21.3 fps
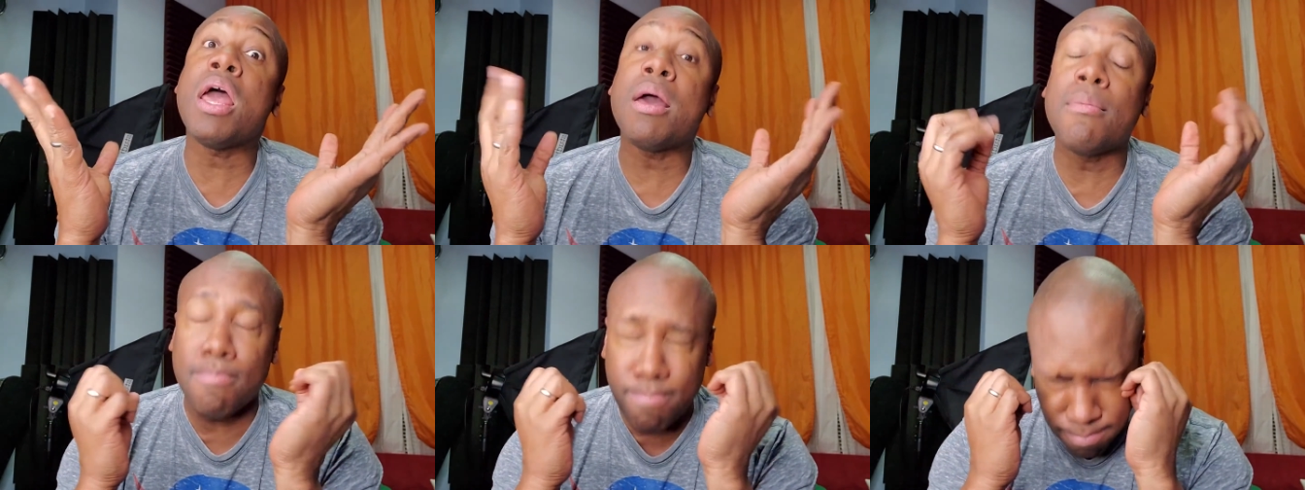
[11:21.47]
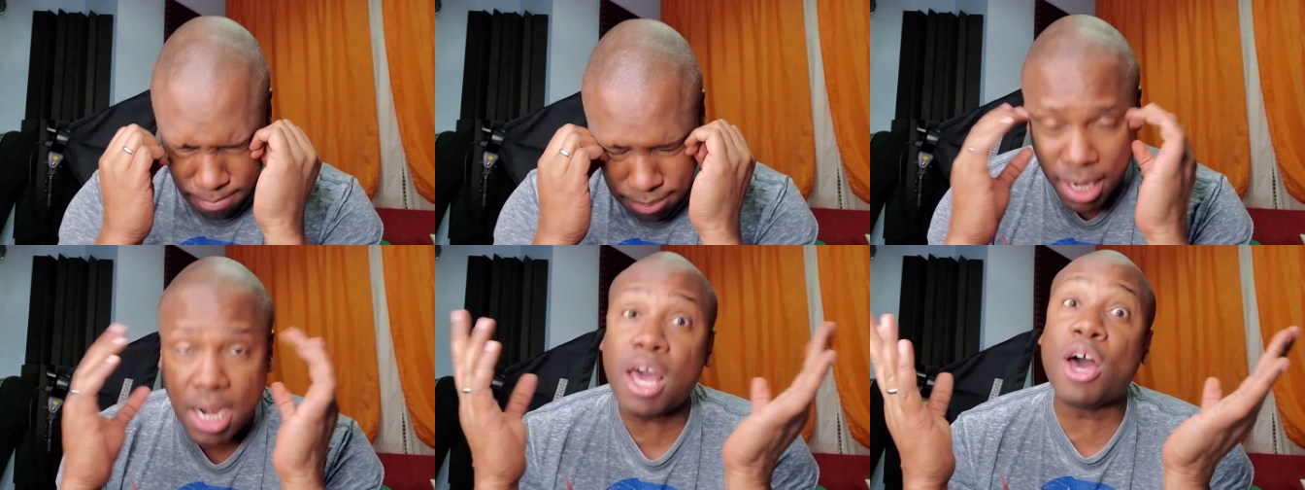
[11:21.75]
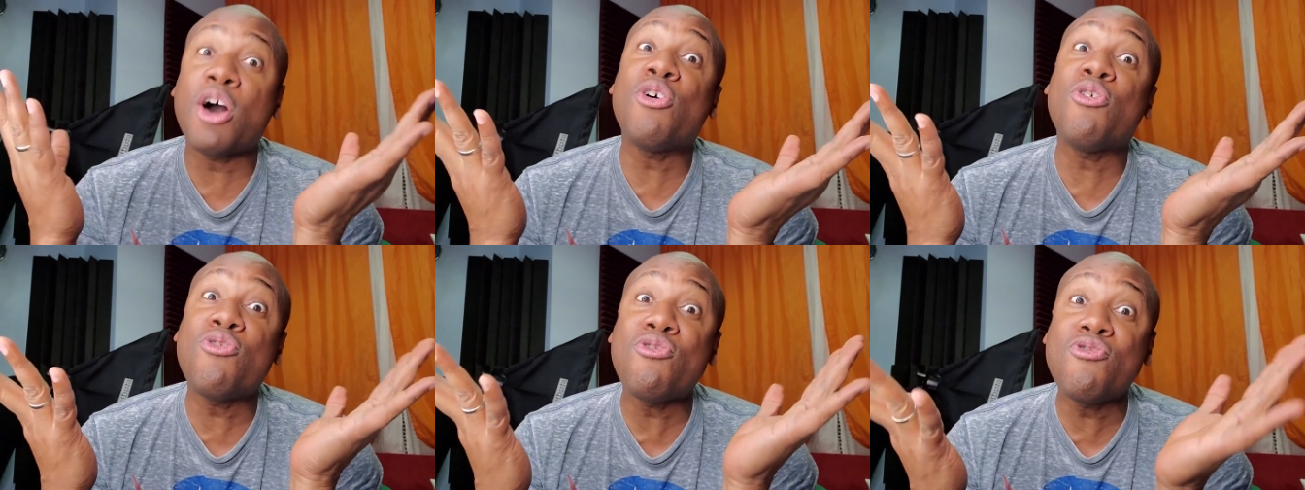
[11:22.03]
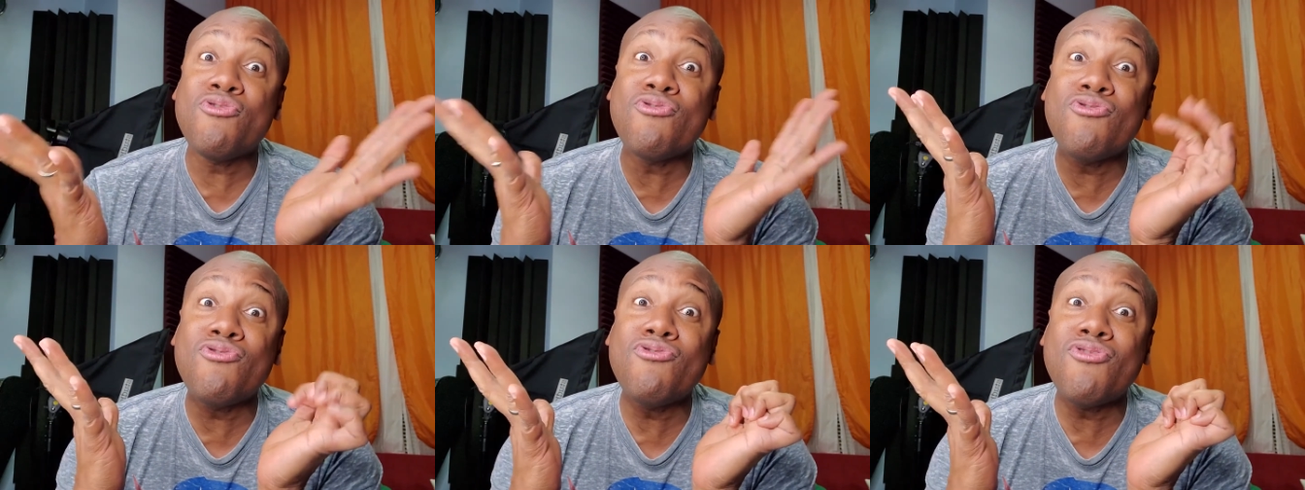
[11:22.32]

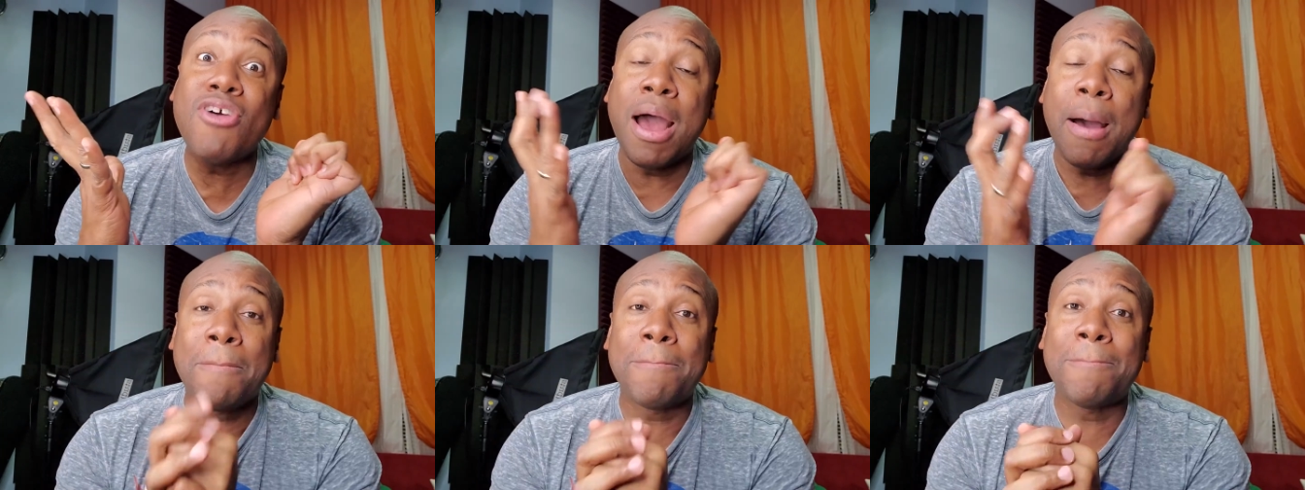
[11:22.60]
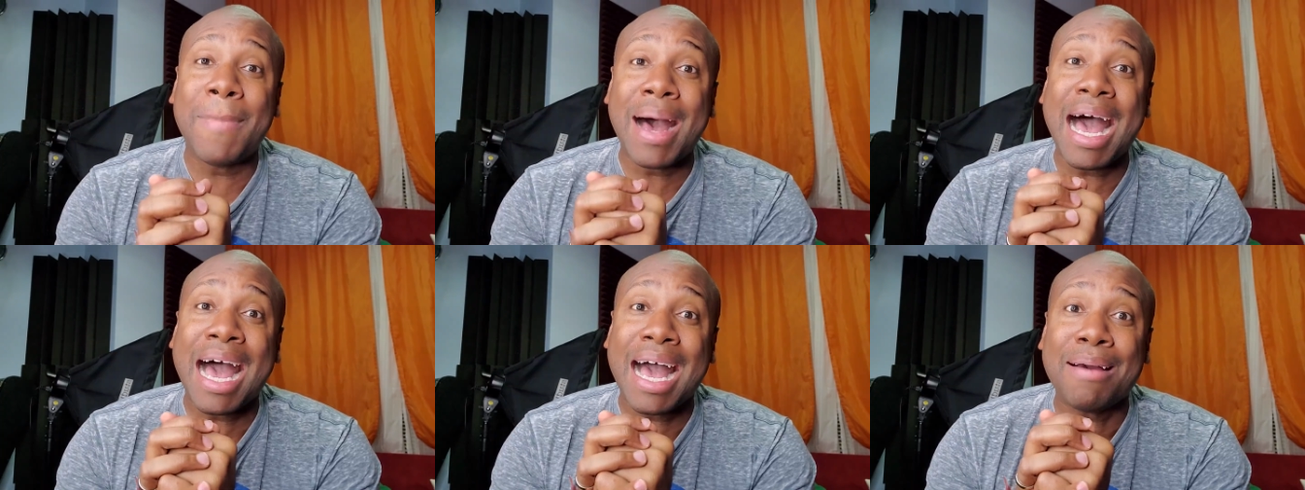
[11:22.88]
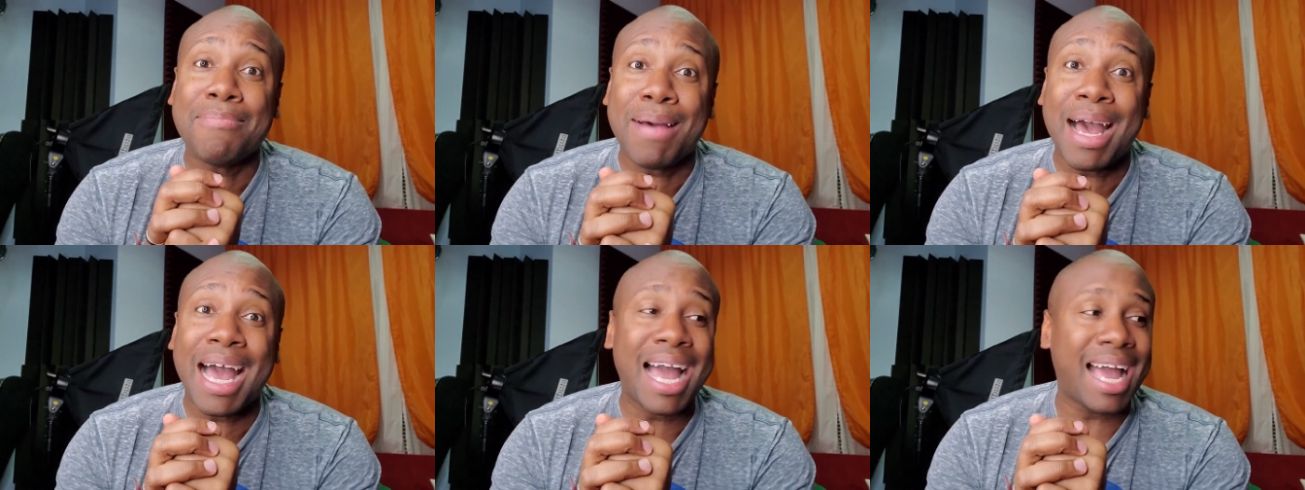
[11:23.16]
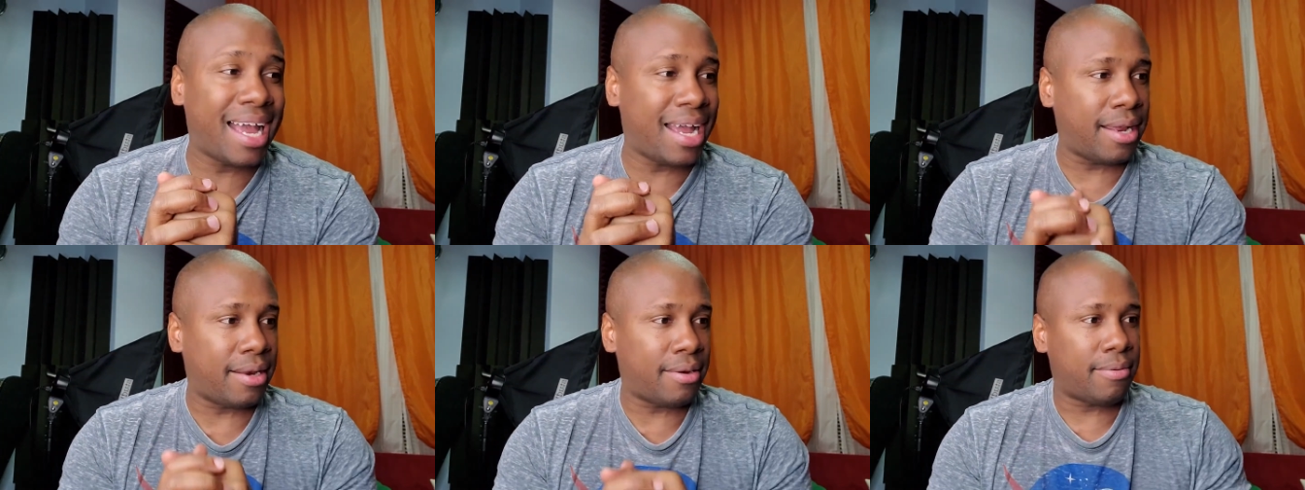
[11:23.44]
blow my
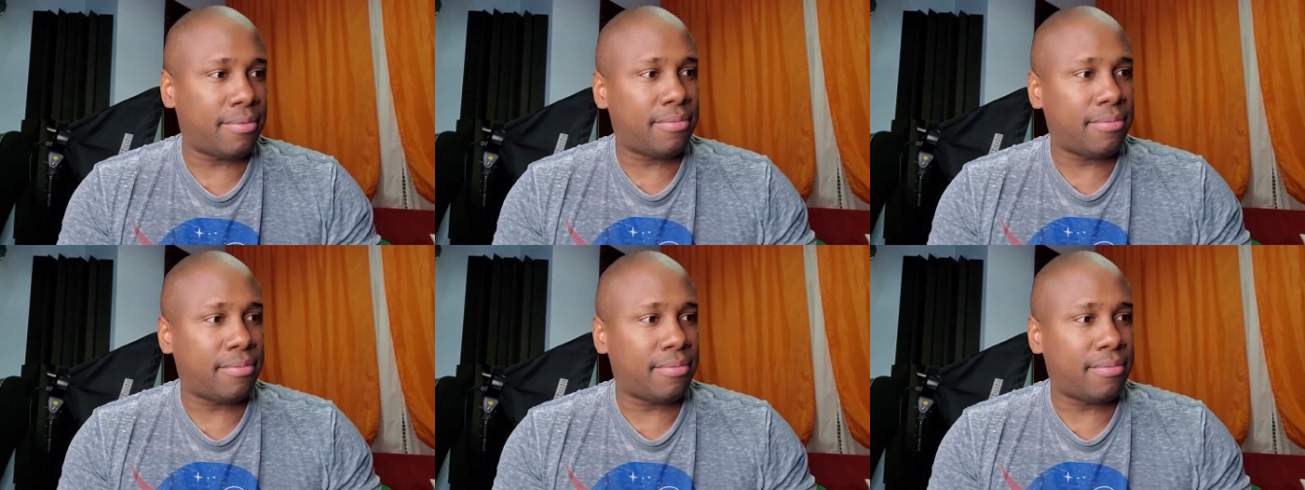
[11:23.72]
mind.